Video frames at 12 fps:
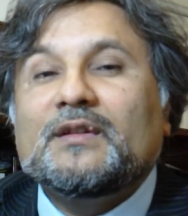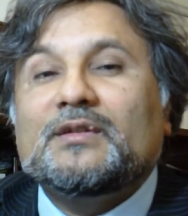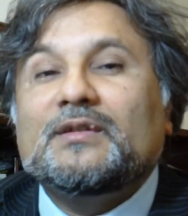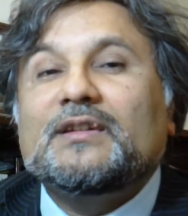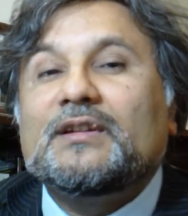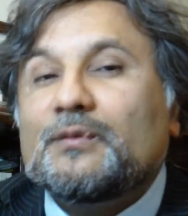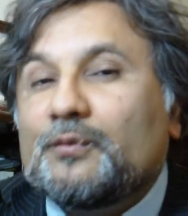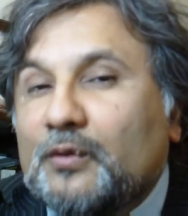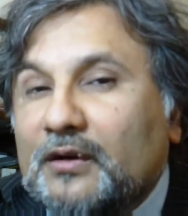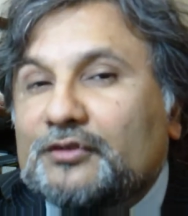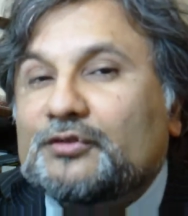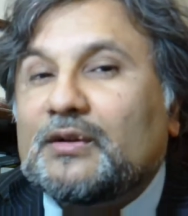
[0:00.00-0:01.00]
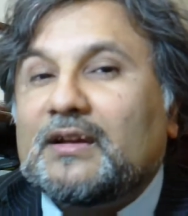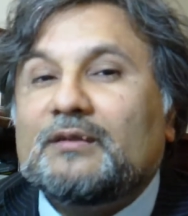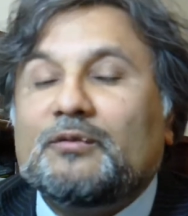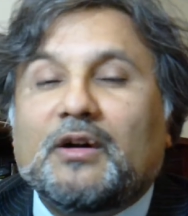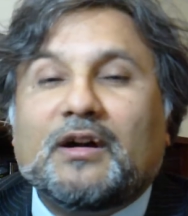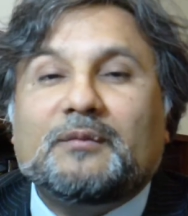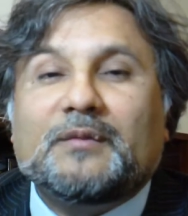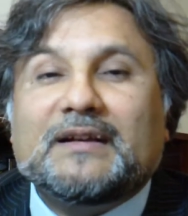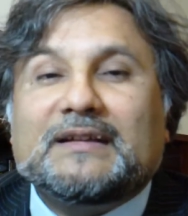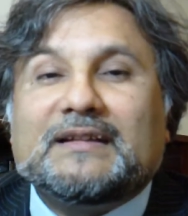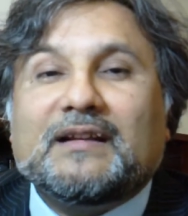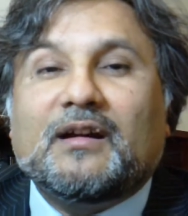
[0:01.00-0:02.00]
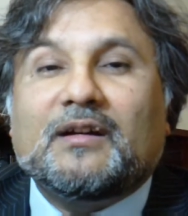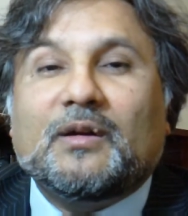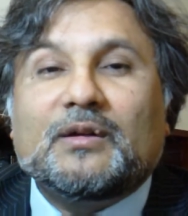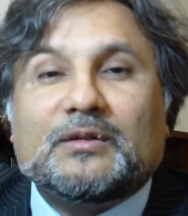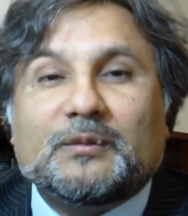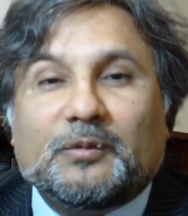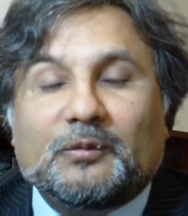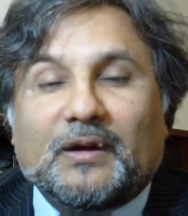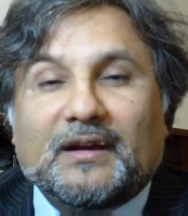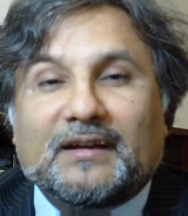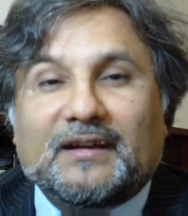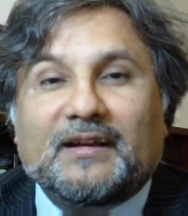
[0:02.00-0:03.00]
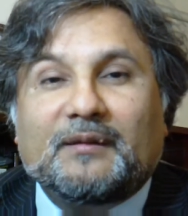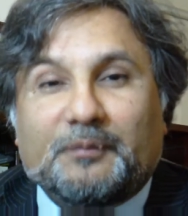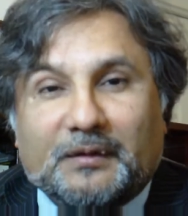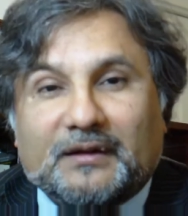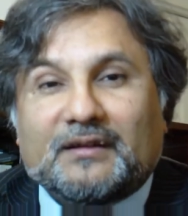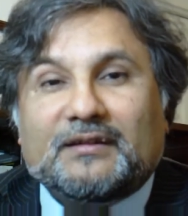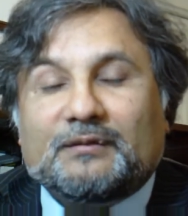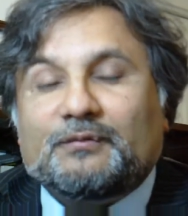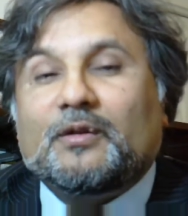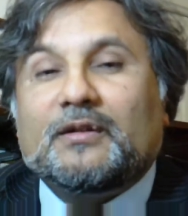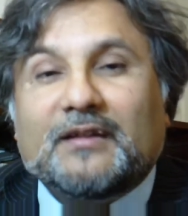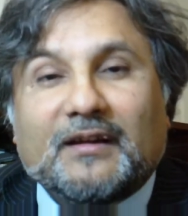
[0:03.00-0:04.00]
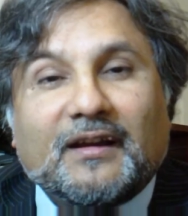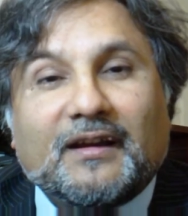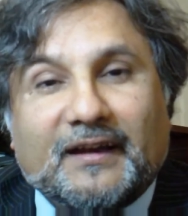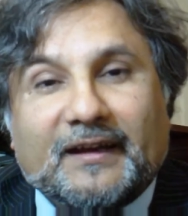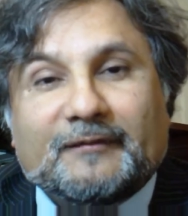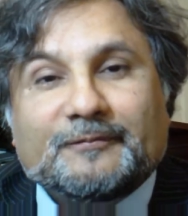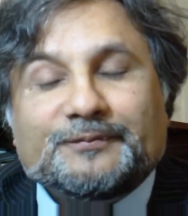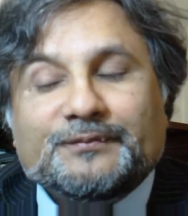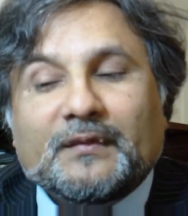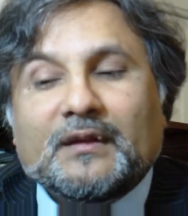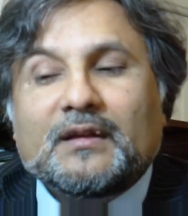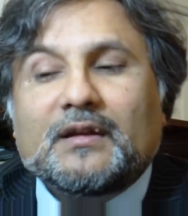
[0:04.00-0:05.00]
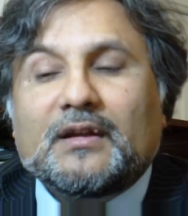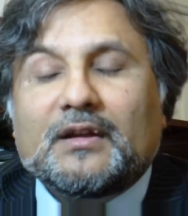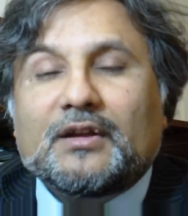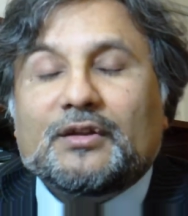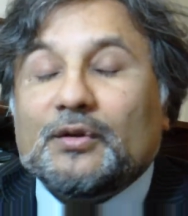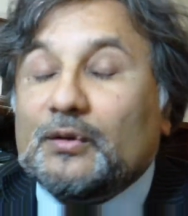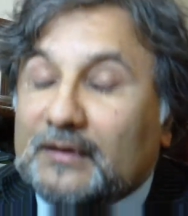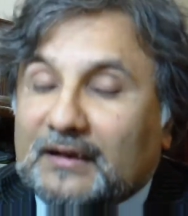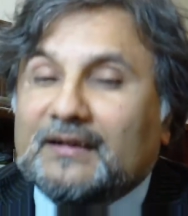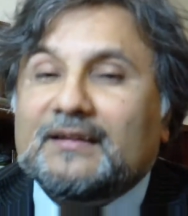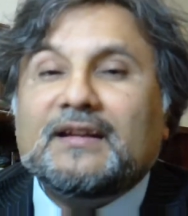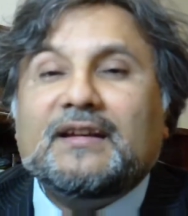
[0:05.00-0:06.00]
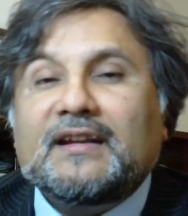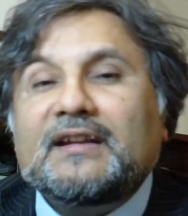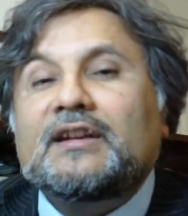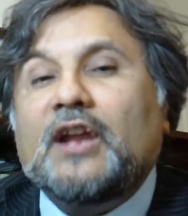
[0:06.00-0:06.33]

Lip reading: So these virtual environments are also providing an impetus for the learning. So there is a need